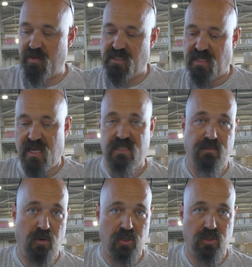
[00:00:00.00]
this case a
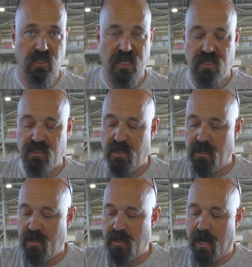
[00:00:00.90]
partial length,
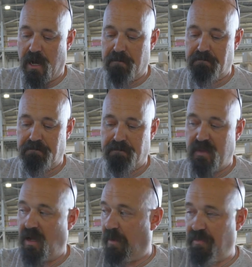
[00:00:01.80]
um,
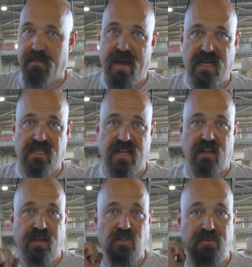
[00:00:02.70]
up the mast, and that
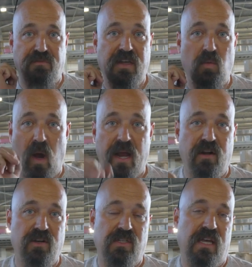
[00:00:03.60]
allows you to feed
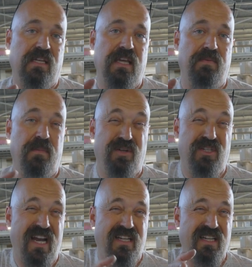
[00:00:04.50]
wires and keep them
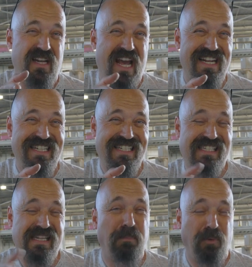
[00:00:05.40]
protected and
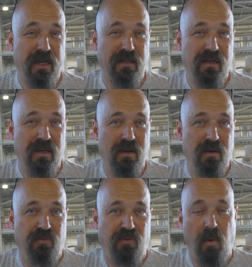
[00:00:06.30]
separate
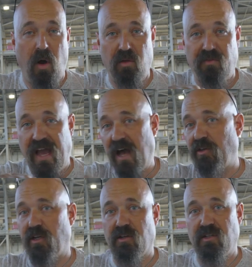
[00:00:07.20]
from all of the
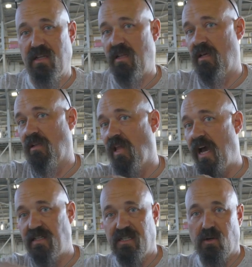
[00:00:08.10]
halyards and the
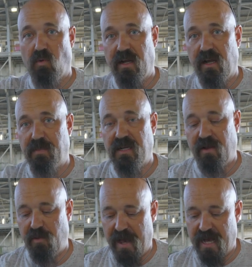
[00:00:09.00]
lines that are running up and down
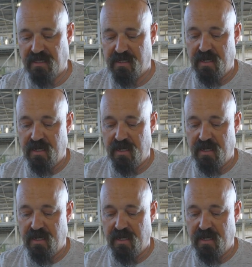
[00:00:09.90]
the mast.